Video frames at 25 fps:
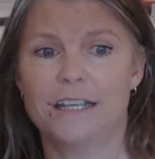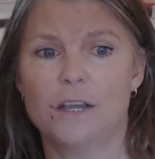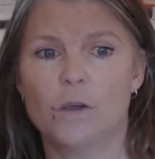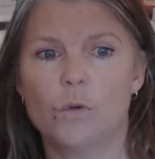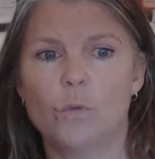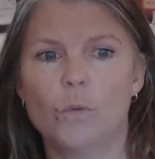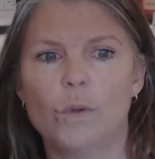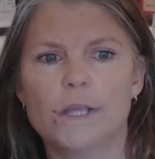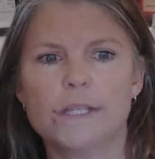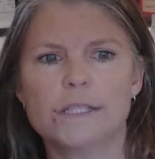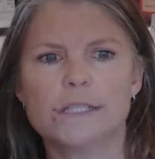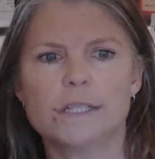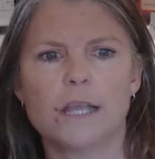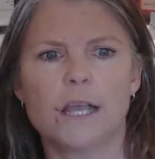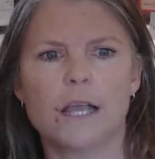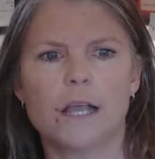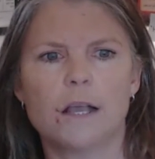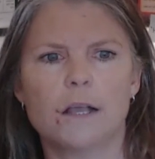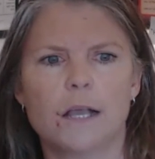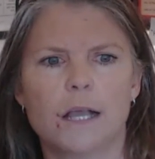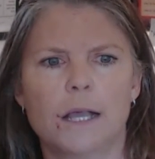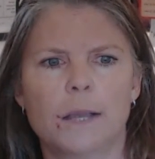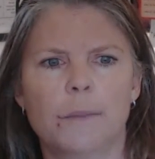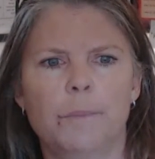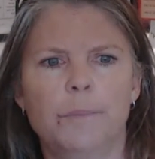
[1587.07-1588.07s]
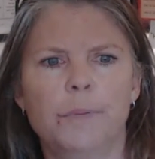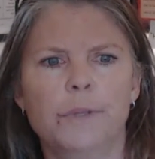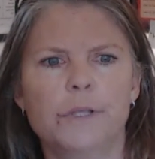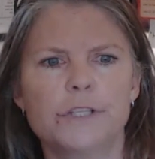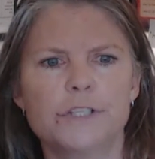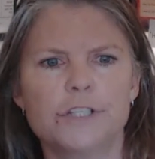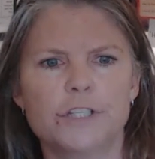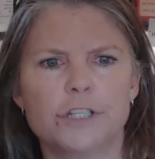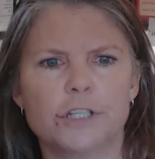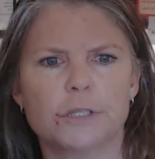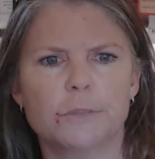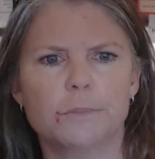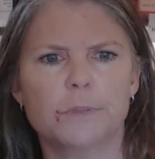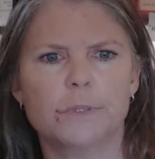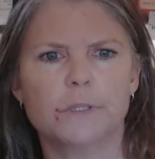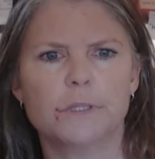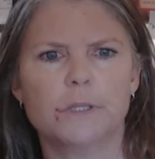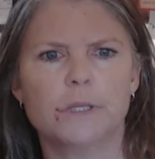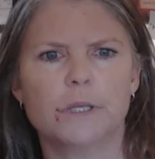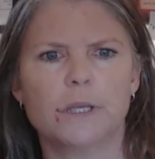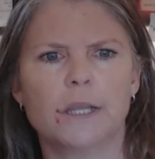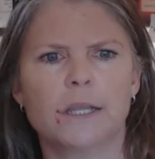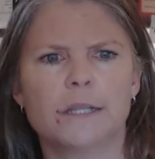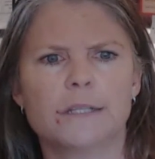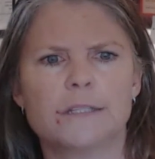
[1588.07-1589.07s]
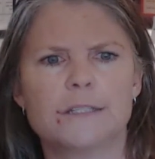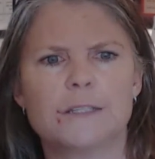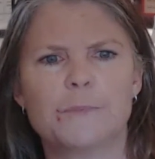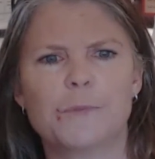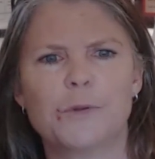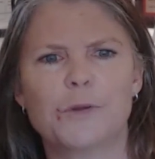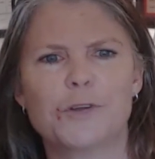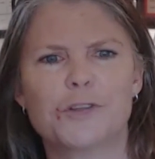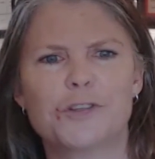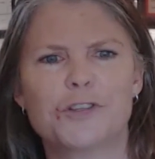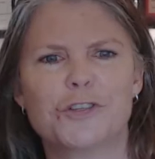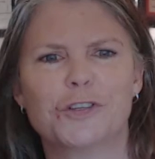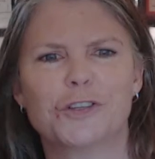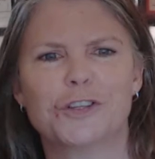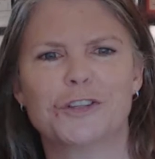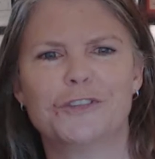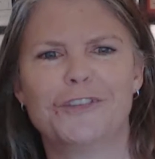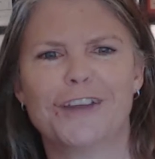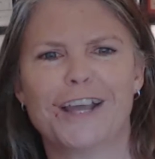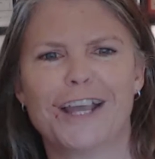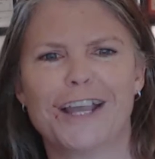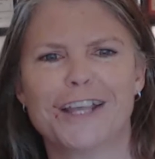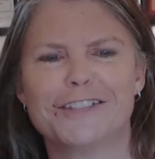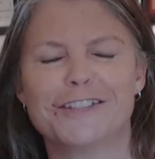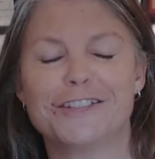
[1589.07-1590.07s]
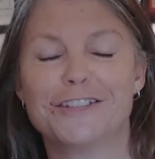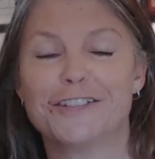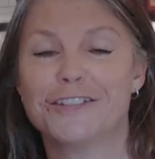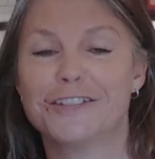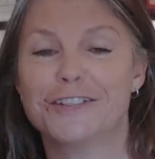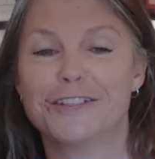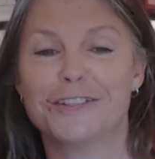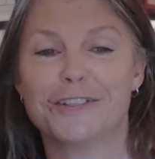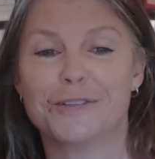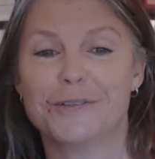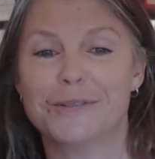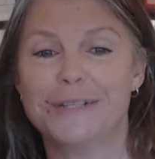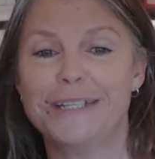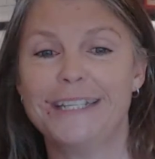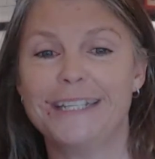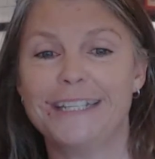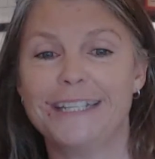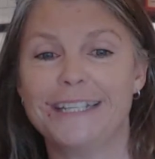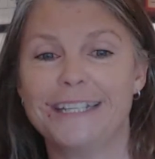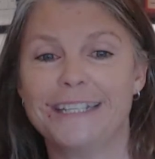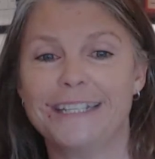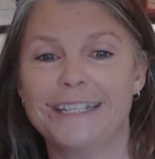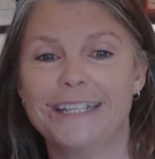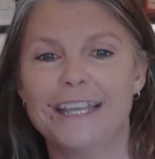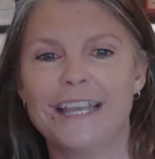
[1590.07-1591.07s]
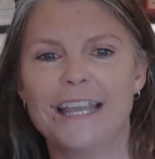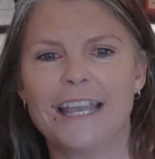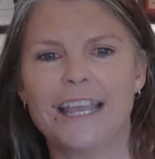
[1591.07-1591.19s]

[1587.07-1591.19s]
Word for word: Westcott, a bishop and spiritual advisor to the Queen,